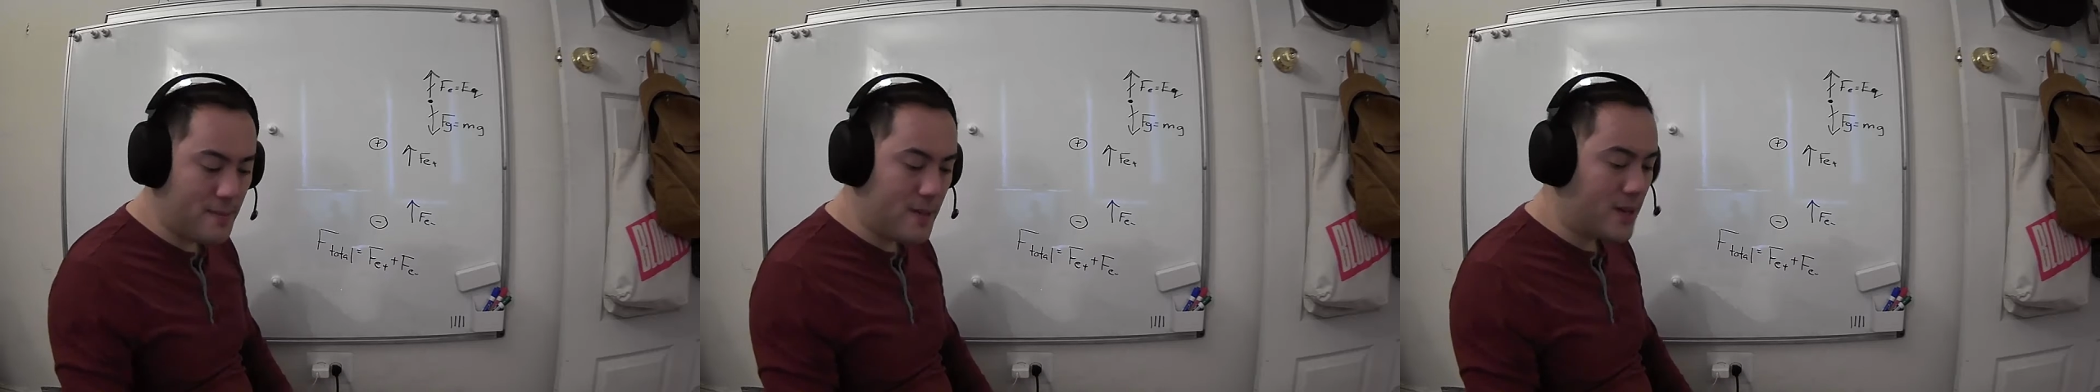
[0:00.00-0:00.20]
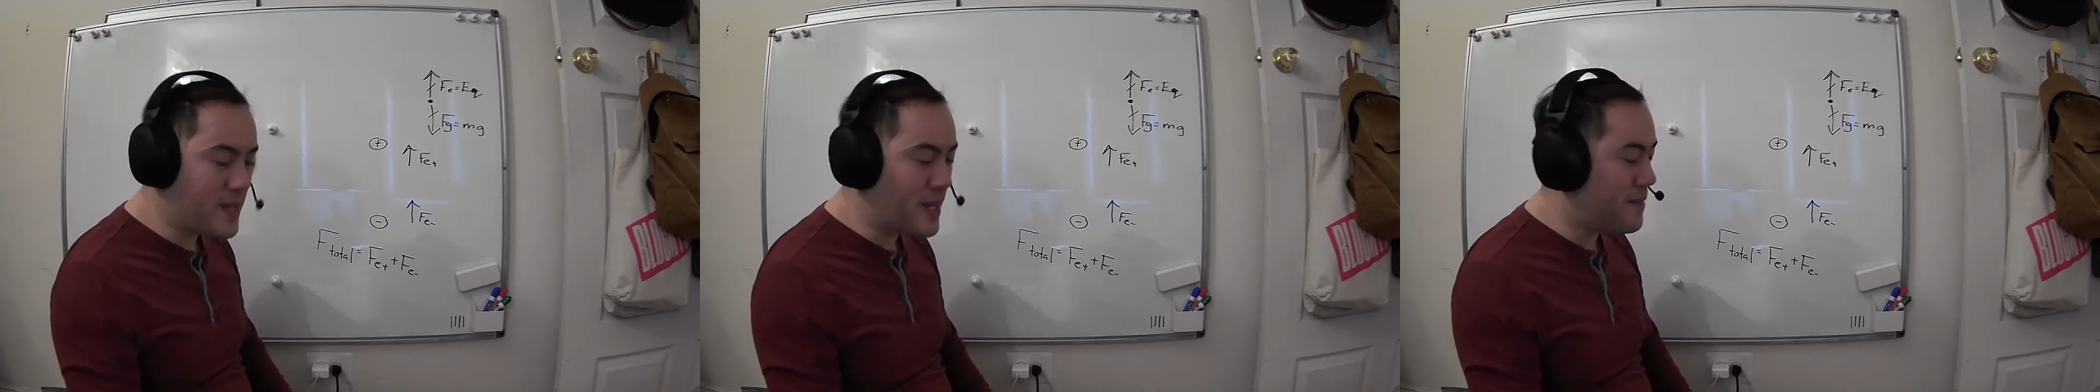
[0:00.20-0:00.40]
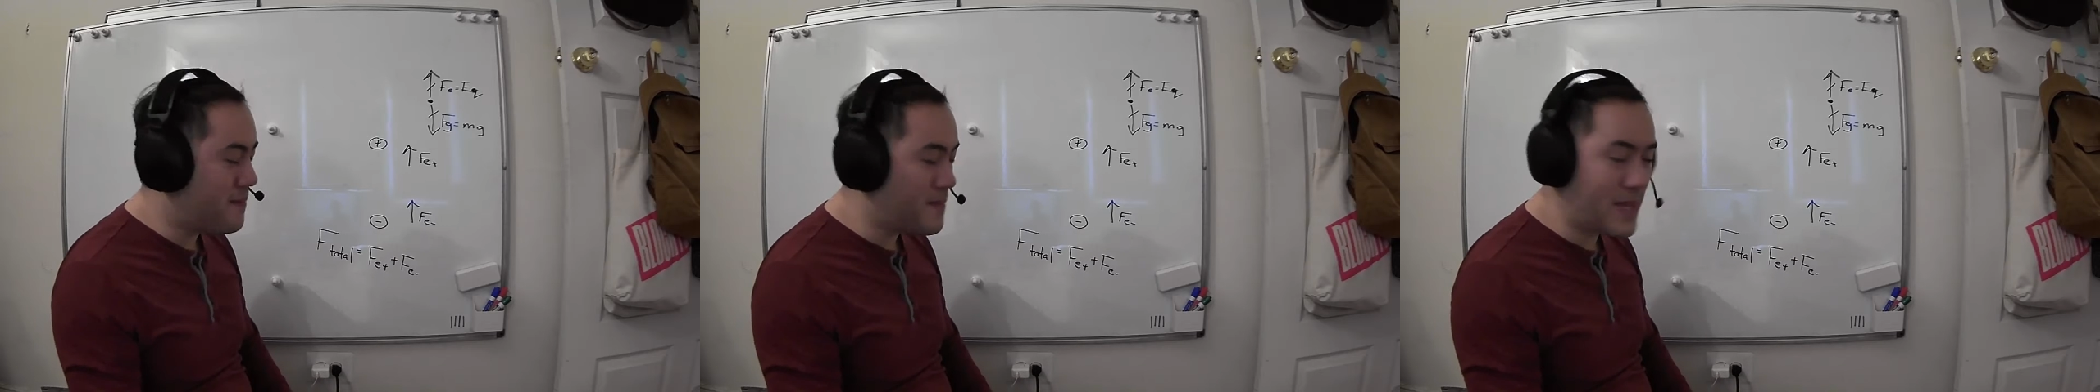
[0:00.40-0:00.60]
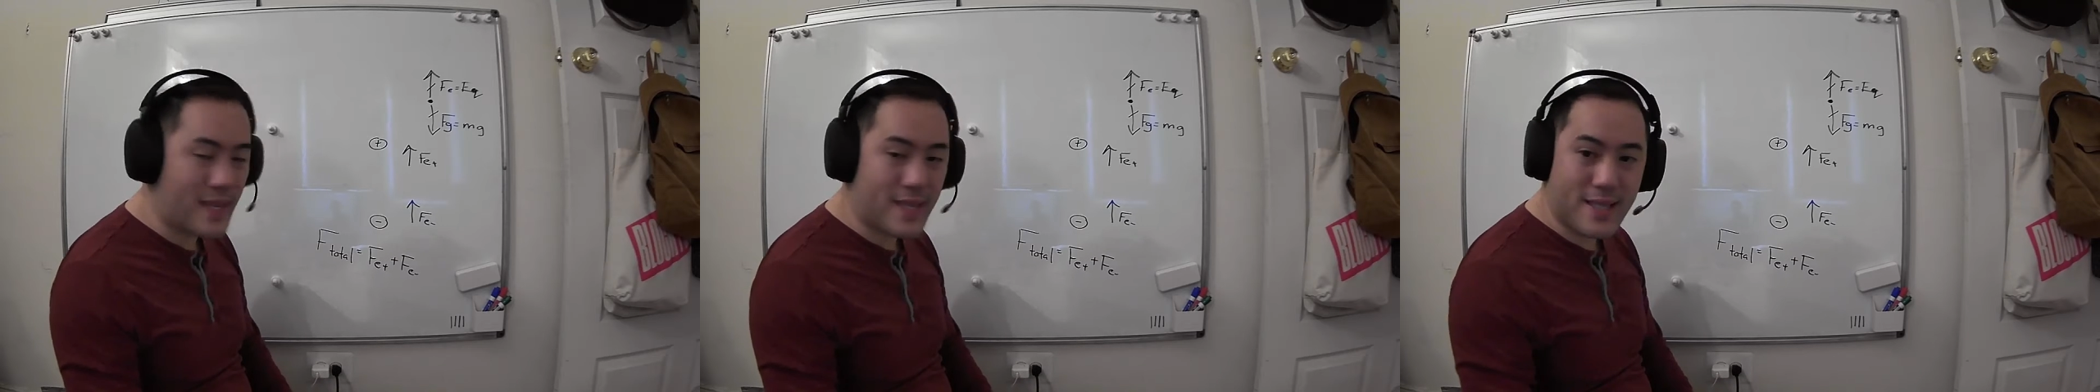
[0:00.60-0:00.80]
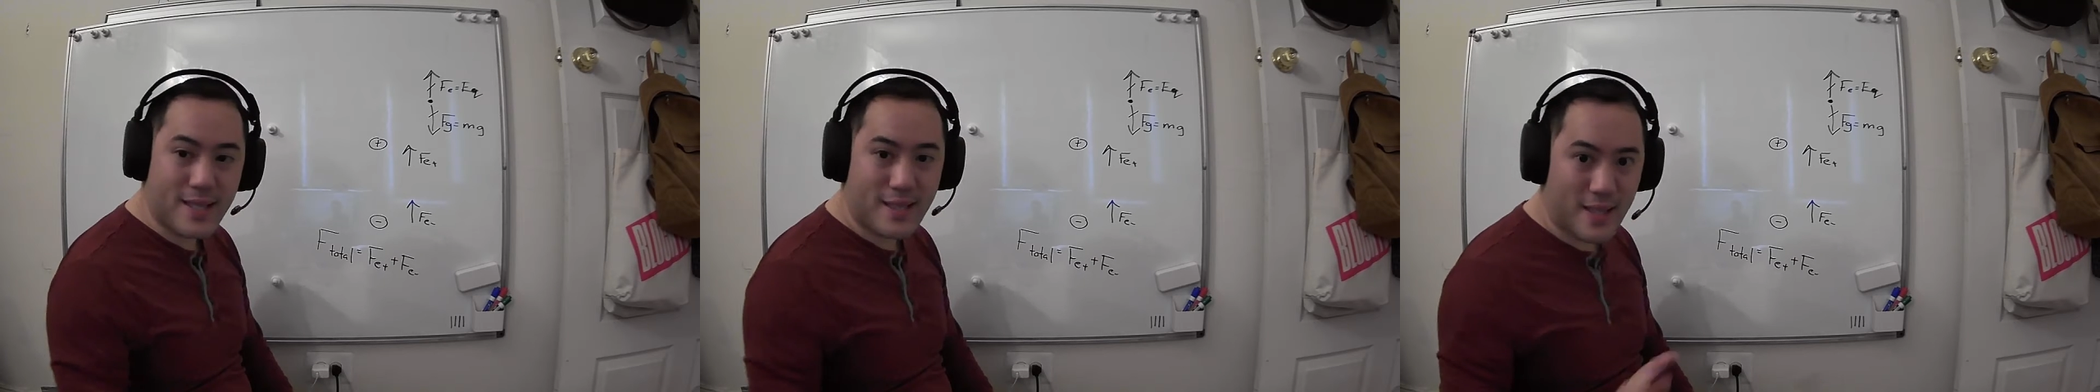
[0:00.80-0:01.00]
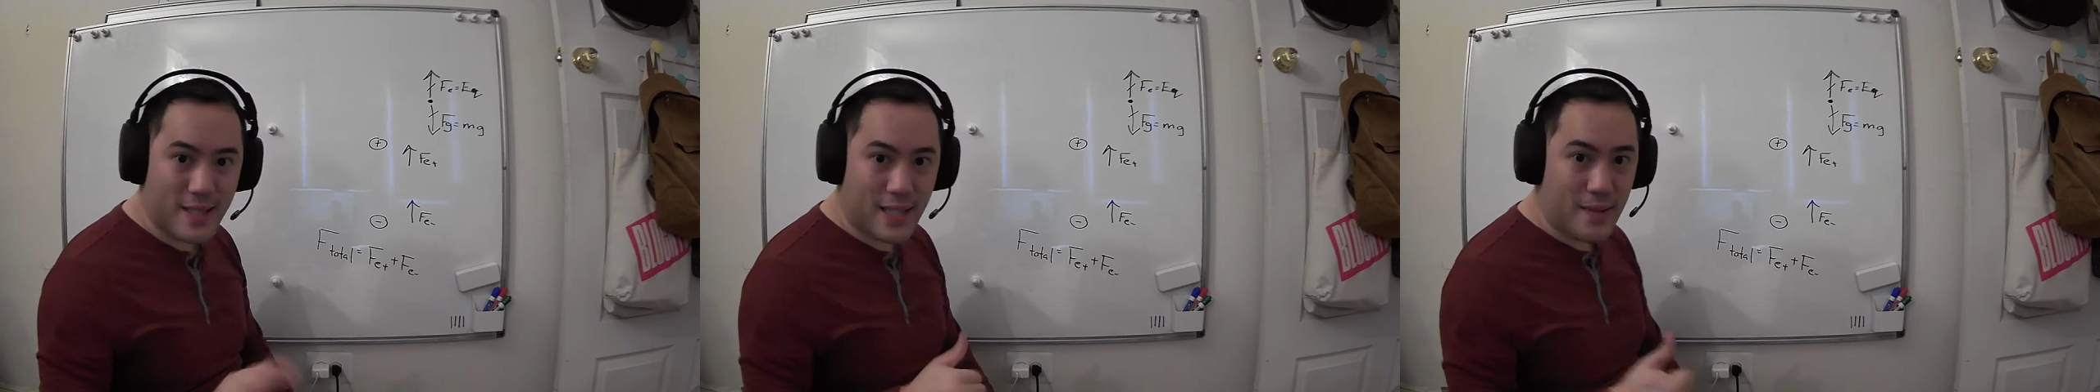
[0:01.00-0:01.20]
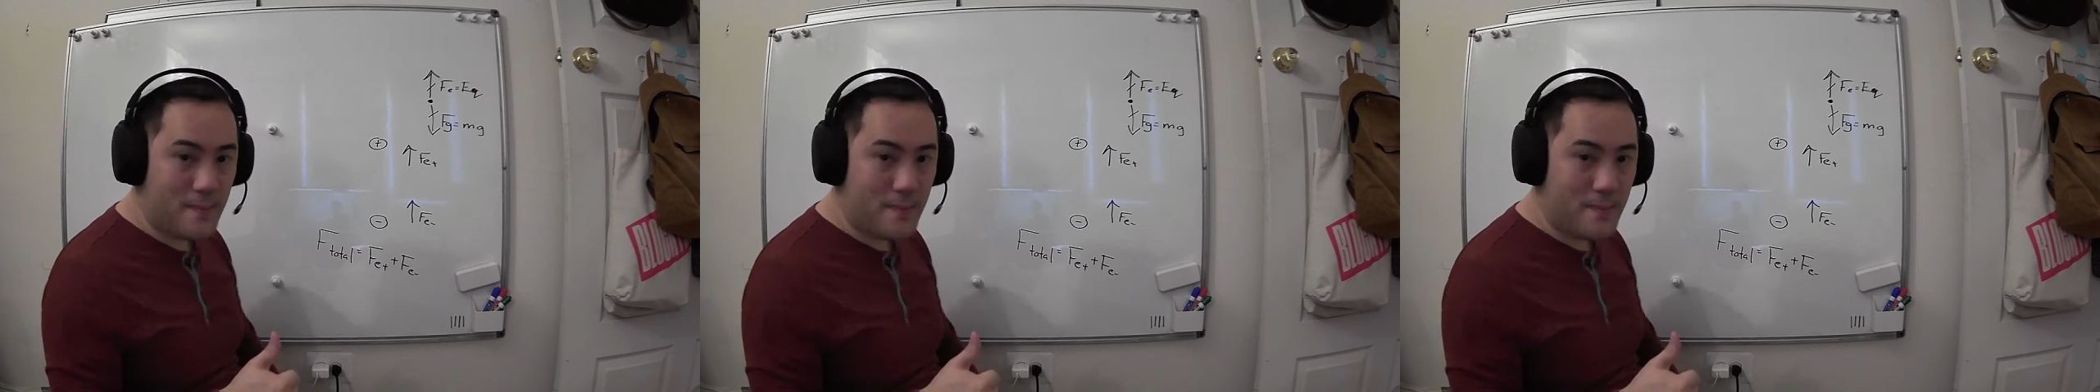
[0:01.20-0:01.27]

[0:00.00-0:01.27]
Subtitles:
Okay, thanks. Good job.